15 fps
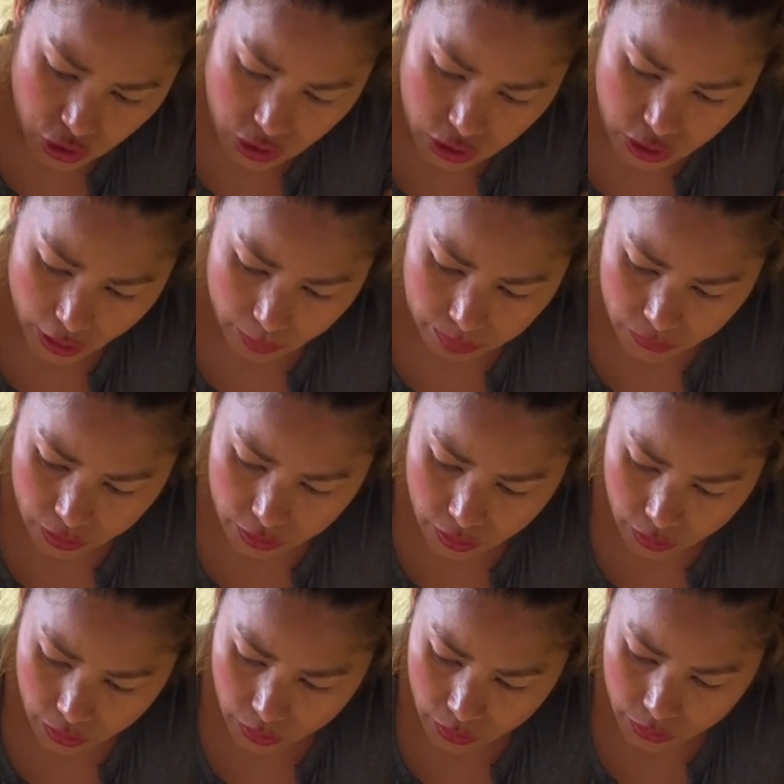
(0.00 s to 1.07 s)
shape the
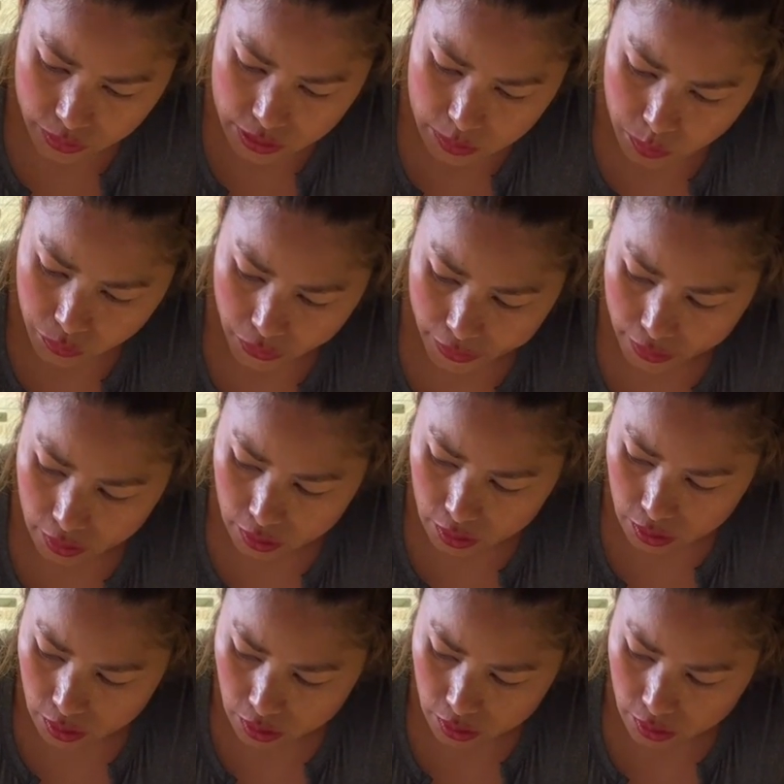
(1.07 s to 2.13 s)
dough,
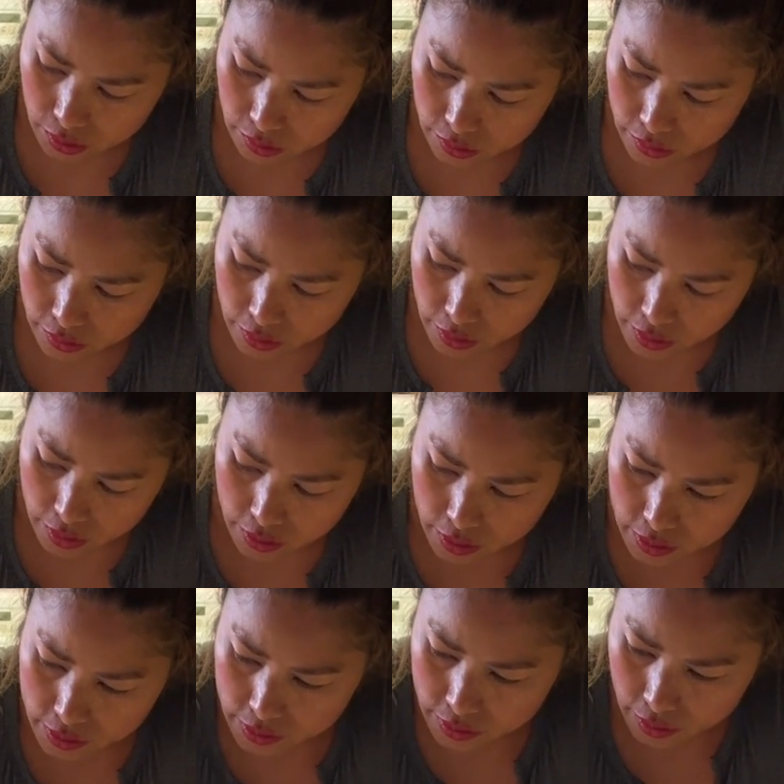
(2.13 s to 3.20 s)
sprinkle
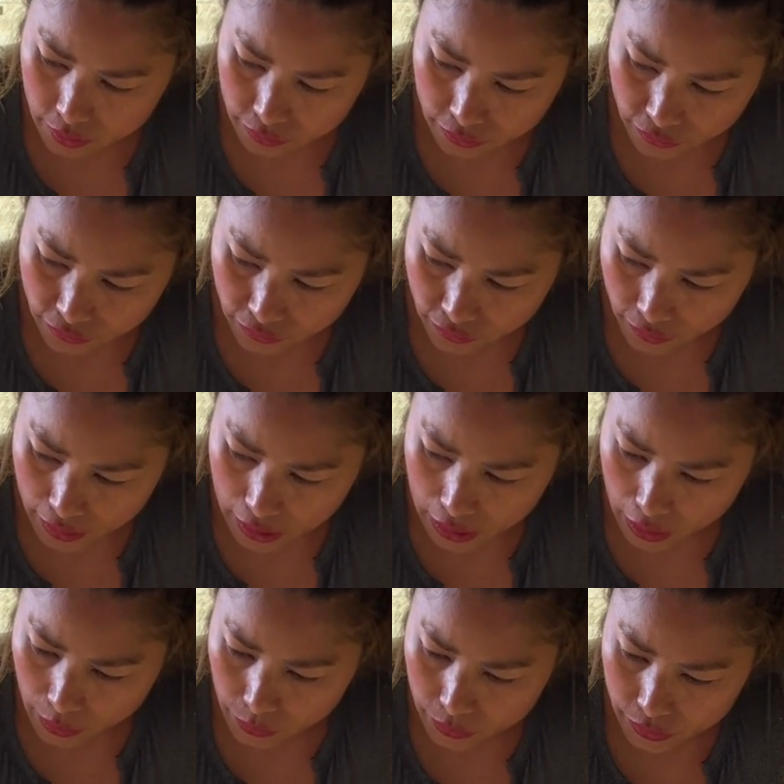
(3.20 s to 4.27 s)
some
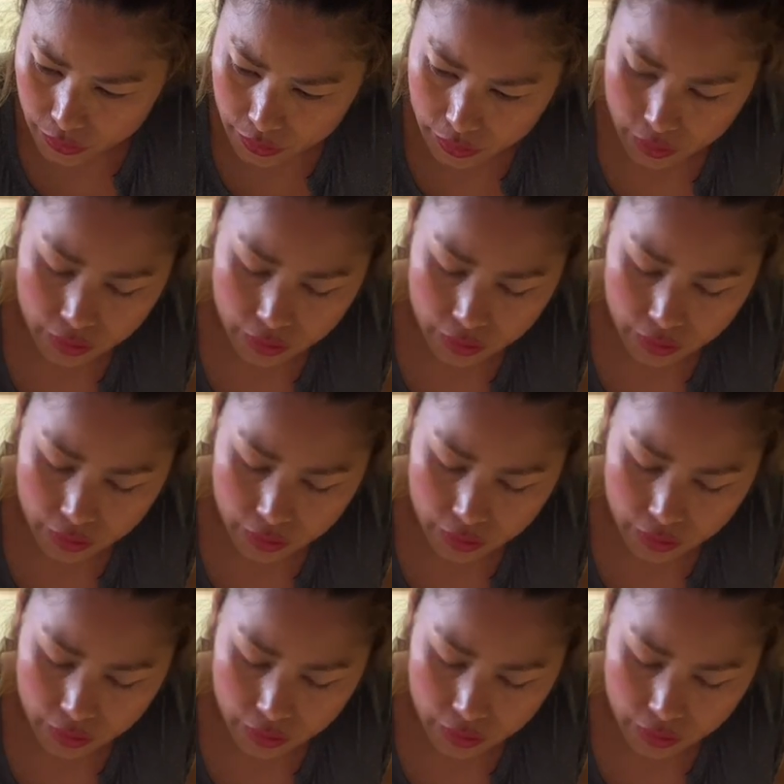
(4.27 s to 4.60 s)
flour